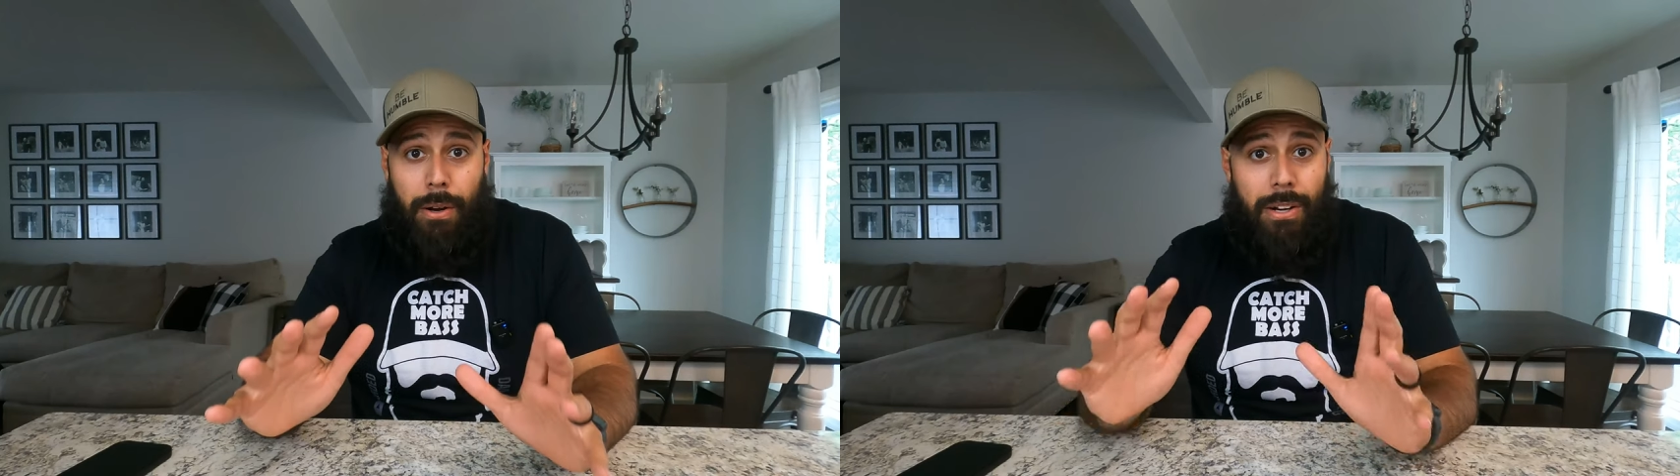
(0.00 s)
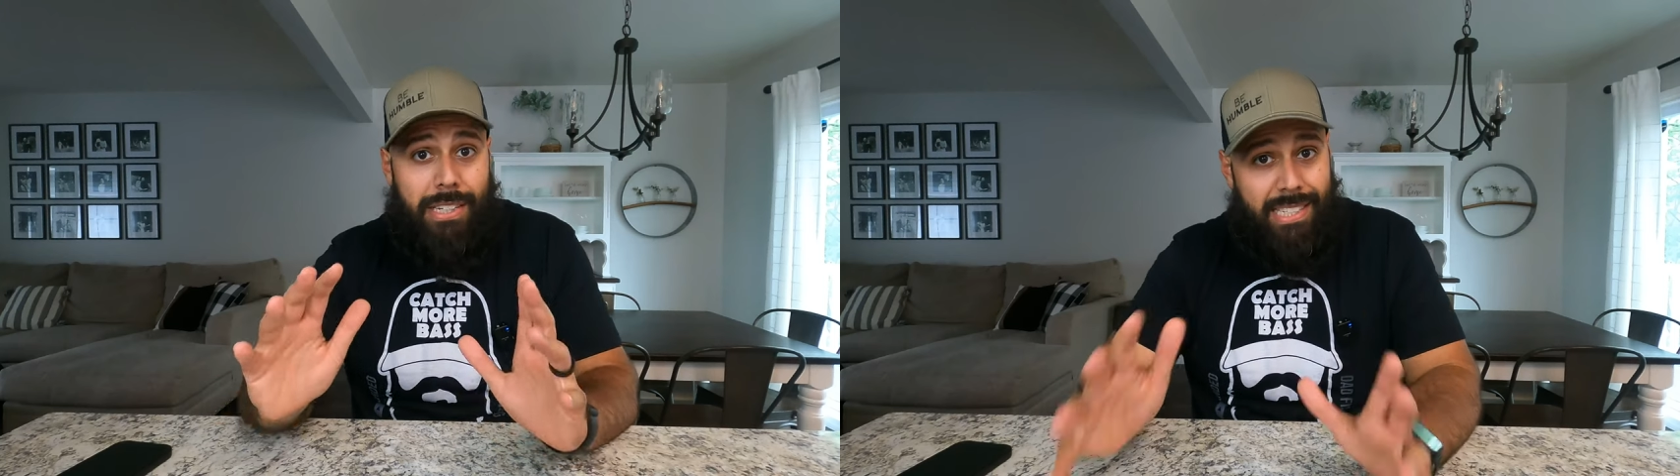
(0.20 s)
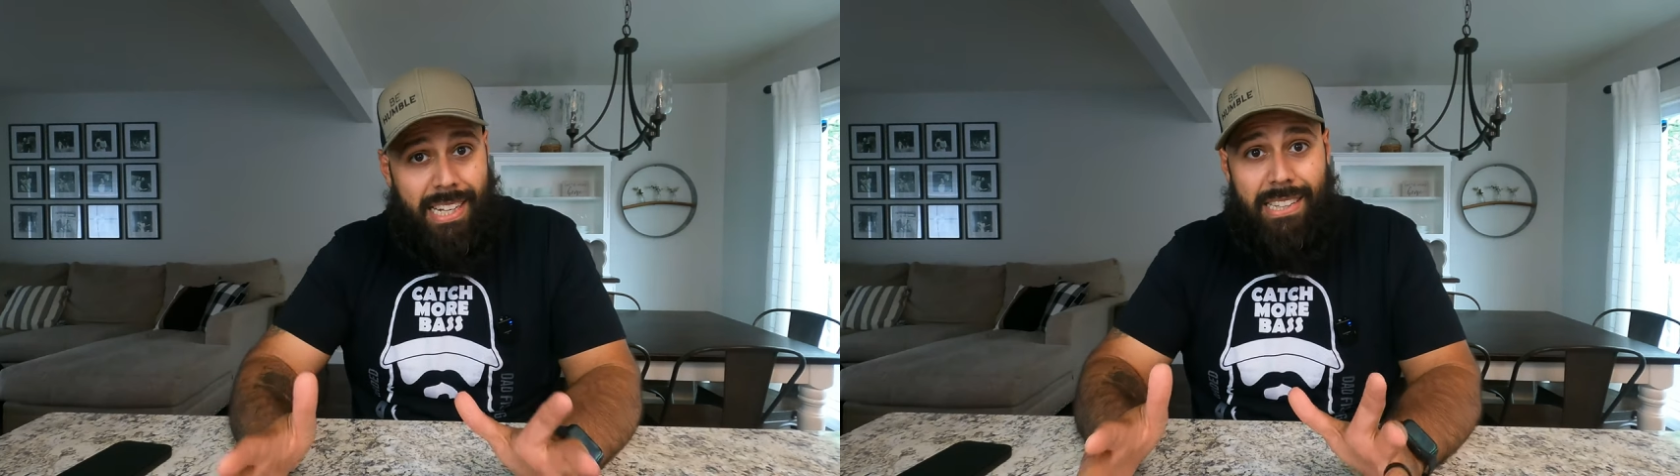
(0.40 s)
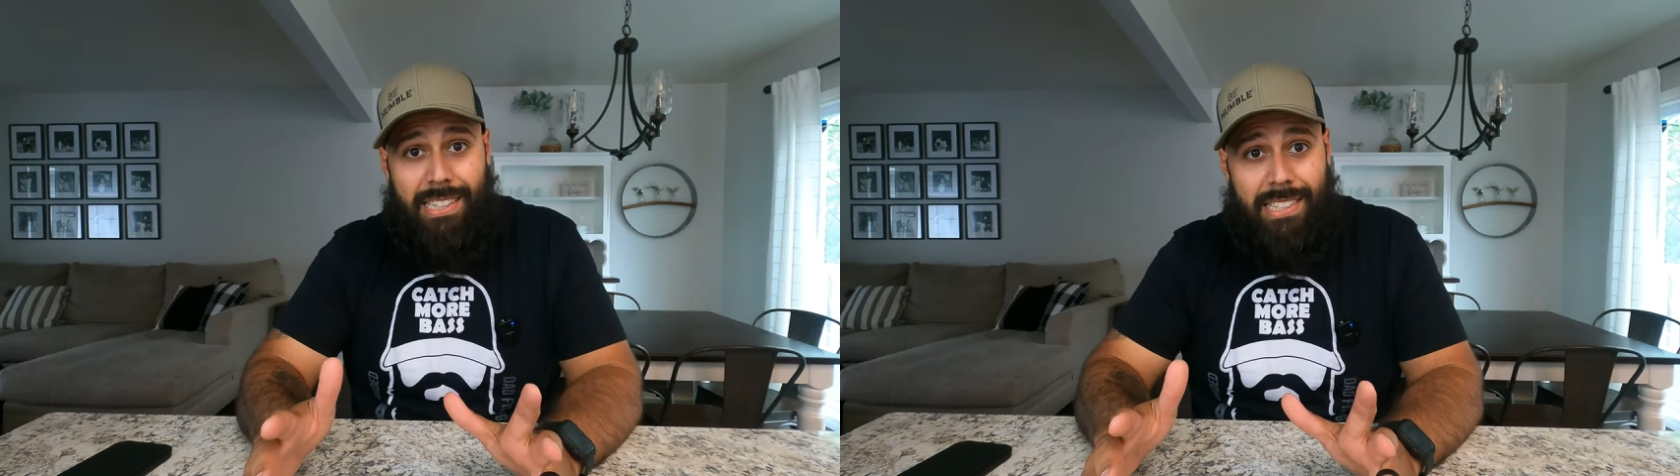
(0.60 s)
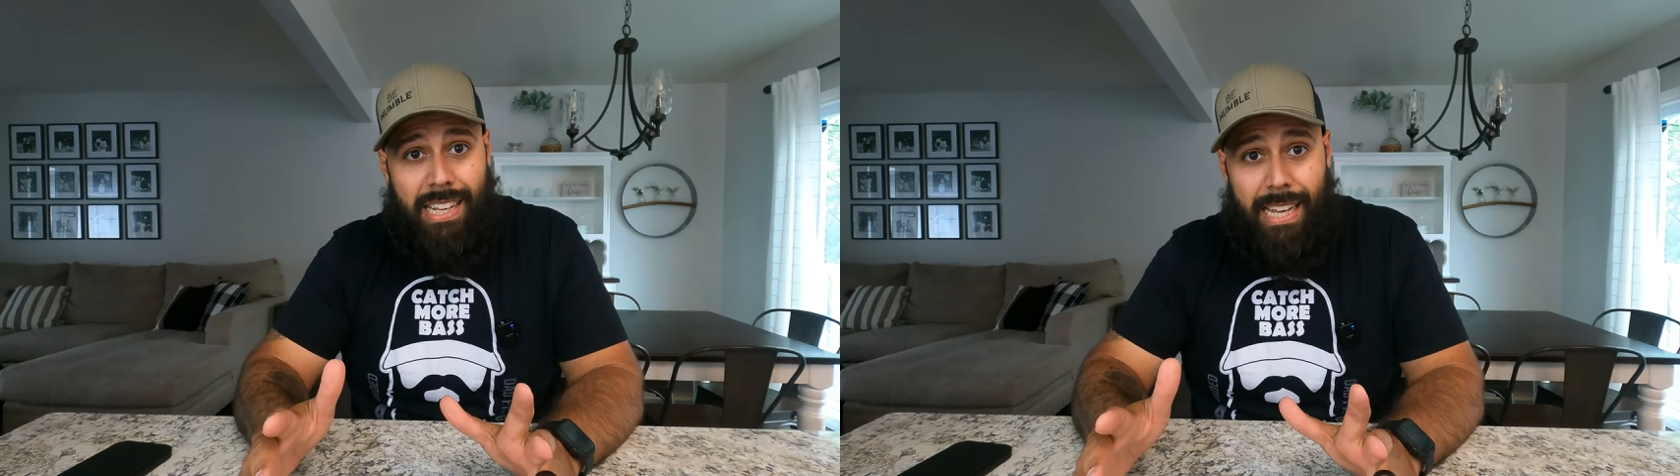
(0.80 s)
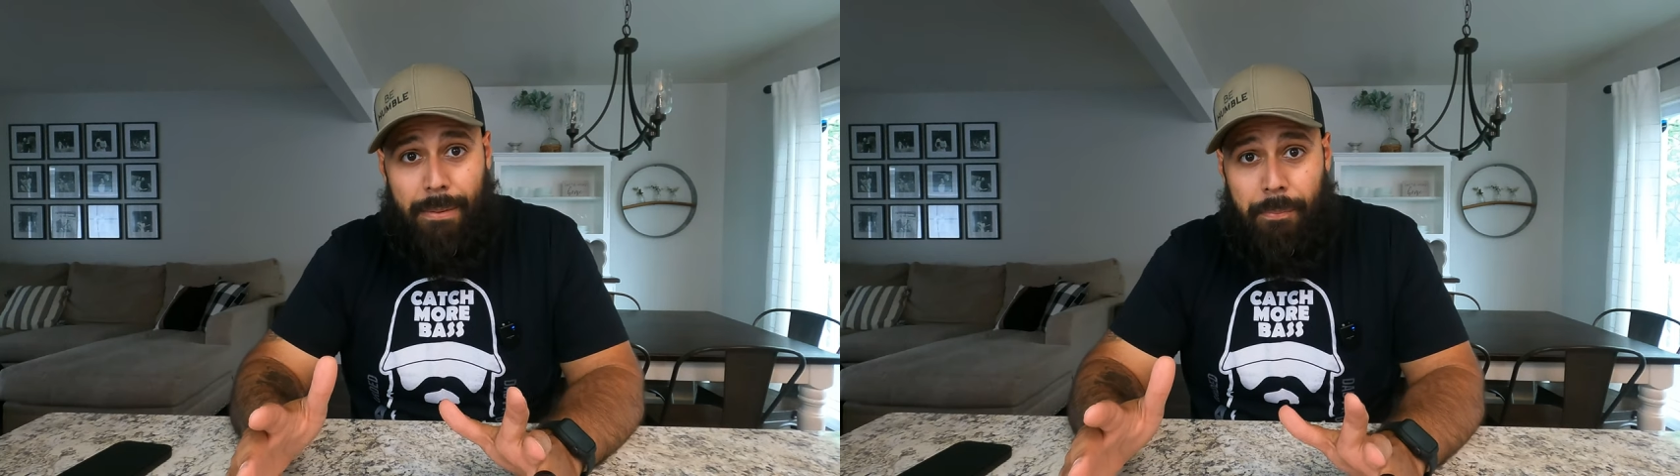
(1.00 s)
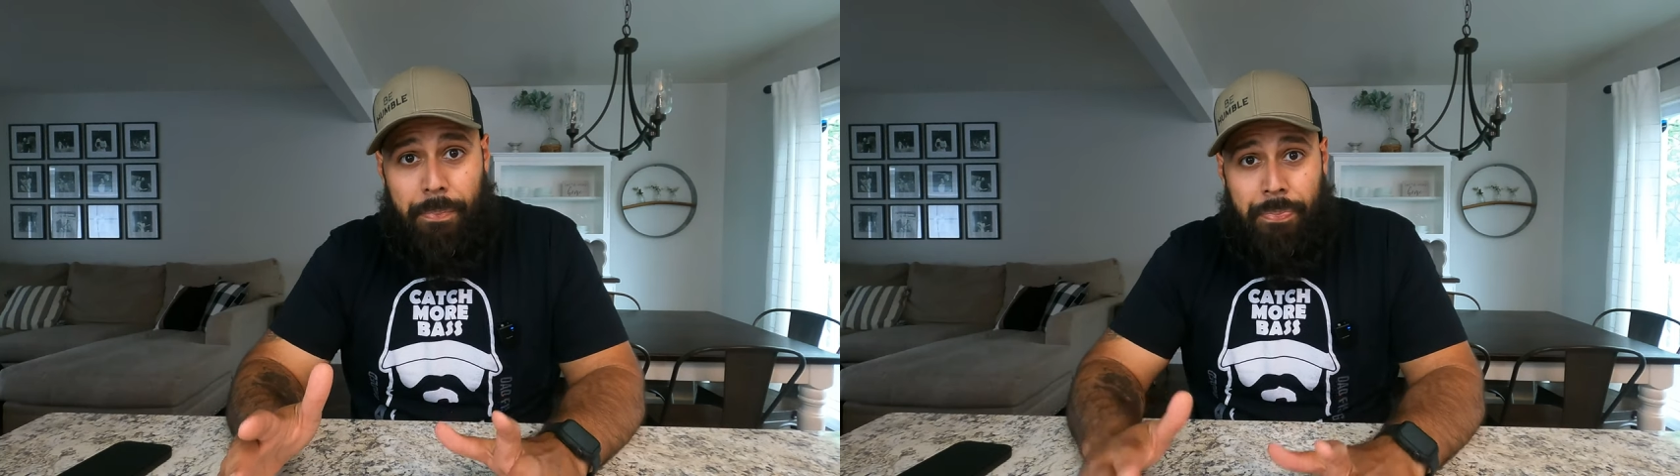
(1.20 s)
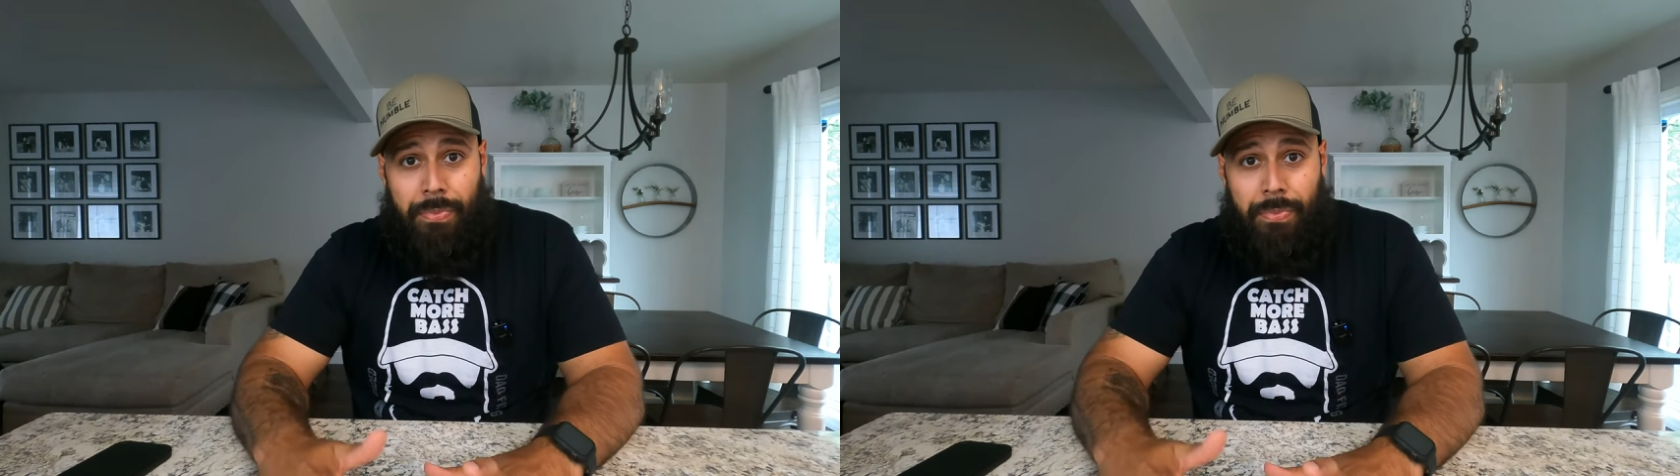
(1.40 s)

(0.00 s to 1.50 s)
part stayed the same.